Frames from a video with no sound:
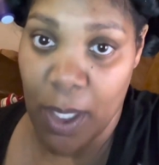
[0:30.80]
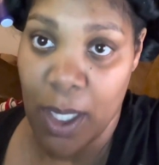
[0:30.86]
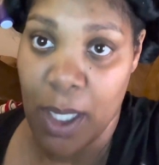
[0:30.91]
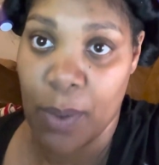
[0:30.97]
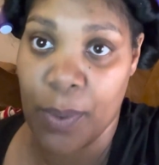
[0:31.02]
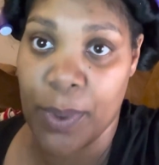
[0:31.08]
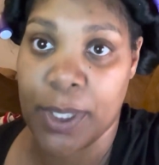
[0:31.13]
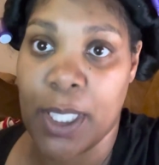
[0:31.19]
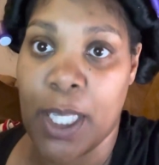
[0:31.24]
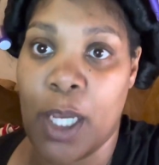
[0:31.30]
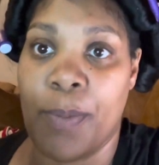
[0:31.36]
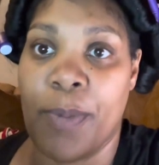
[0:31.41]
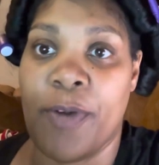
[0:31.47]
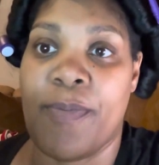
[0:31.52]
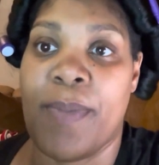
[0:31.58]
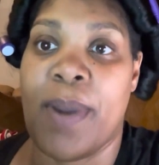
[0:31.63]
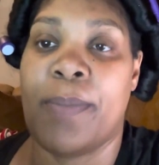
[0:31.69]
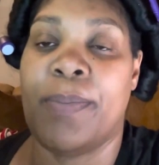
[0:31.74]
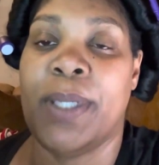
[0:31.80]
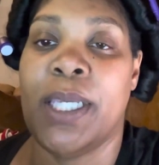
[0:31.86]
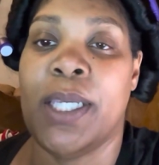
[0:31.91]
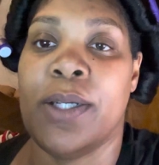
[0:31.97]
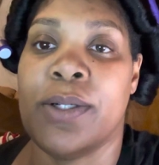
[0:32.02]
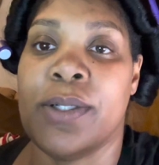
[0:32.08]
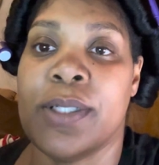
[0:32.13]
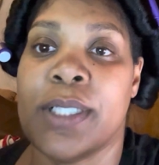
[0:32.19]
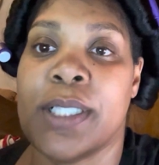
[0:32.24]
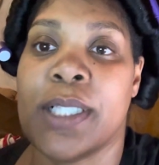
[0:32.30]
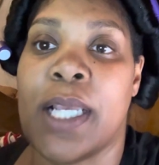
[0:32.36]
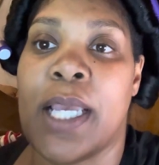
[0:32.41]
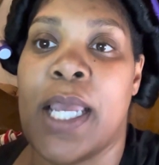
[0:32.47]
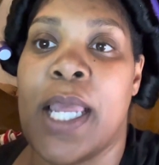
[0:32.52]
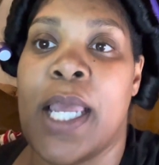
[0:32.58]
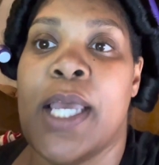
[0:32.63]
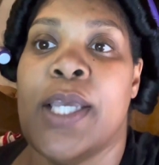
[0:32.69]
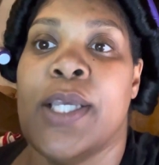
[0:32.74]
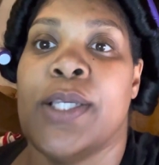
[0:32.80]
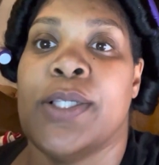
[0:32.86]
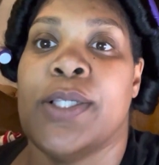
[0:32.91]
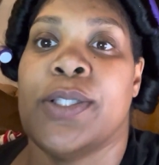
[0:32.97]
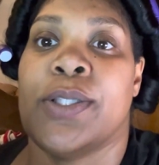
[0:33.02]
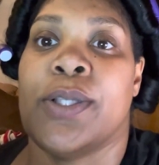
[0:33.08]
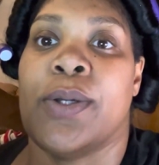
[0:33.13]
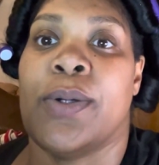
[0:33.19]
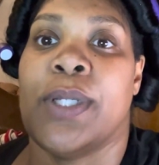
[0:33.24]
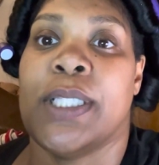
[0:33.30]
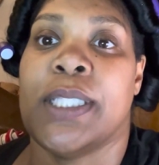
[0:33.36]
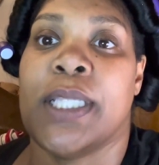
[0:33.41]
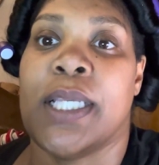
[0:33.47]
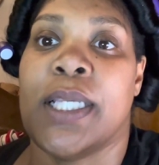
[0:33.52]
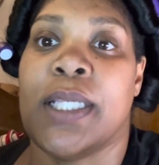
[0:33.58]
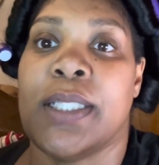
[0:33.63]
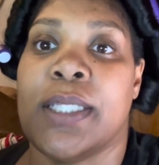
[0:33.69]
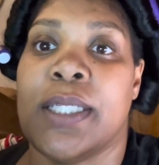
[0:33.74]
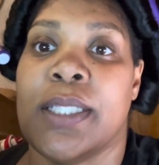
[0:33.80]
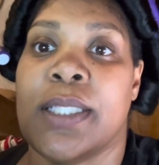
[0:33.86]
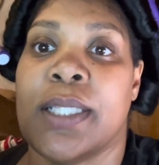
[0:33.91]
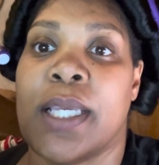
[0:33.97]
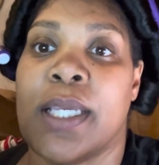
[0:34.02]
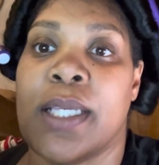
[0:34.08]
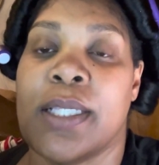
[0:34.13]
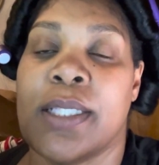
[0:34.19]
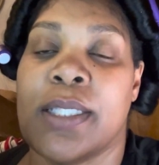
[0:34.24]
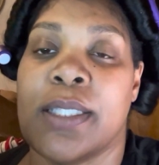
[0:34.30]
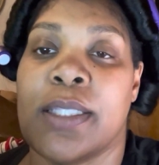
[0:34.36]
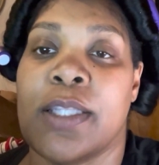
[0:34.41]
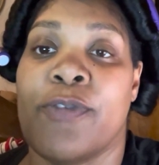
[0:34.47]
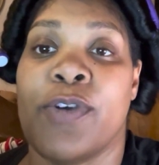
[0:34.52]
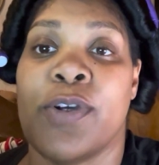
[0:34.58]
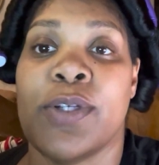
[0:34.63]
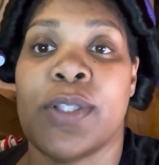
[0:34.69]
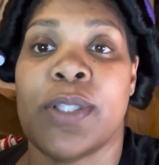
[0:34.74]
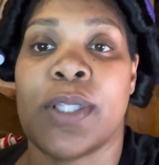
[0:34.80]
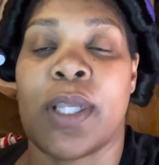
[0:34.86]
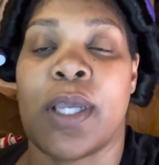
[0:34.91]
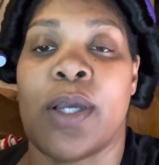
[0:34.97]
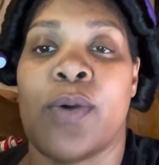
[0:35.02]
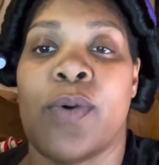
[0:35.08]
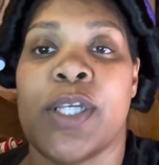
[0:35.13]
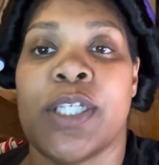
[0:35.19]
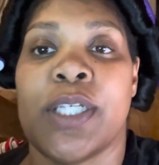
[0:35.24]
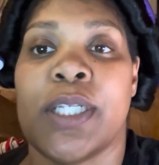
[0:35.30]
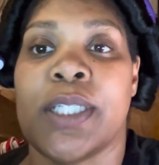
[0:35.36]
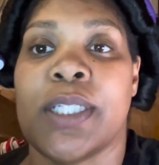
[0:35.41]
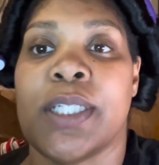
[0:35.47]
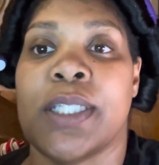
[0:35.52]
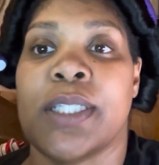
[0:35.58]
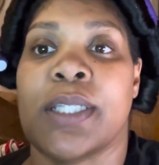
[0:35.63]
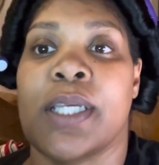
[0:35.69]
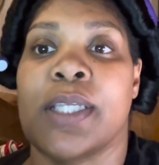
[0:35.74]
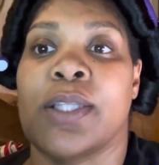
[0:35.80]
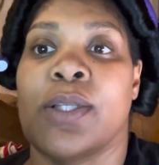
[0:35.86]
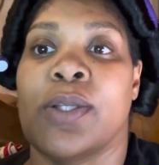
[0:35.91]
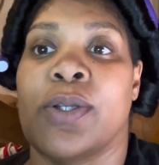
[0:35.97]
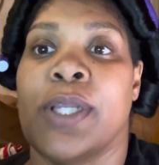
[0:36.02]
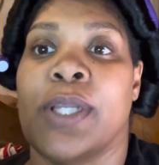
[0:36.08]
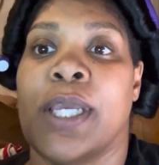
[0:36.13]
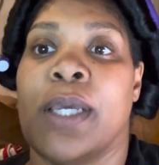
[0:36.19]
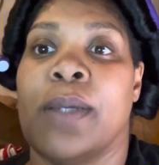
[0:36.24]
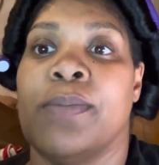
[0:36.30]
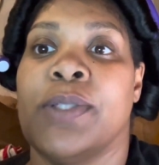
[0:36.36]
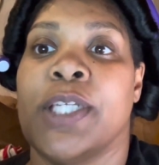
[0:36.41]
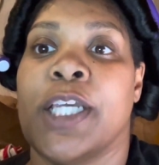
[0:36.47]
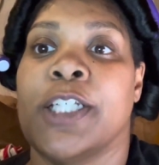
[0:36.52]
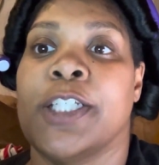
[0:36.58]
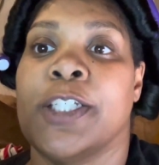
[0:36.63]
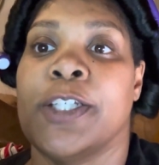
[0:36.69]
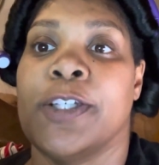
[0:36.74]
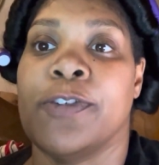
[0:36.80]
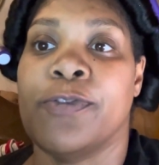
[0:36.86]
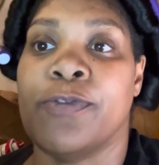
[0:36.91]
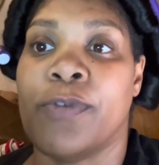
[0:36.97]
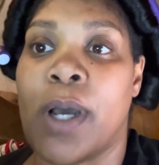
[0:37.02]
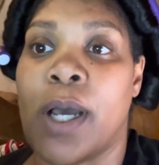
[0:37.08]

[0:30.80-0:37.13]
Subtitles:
with the help of my peers. So it says discuss, the first question is discuss the learning objective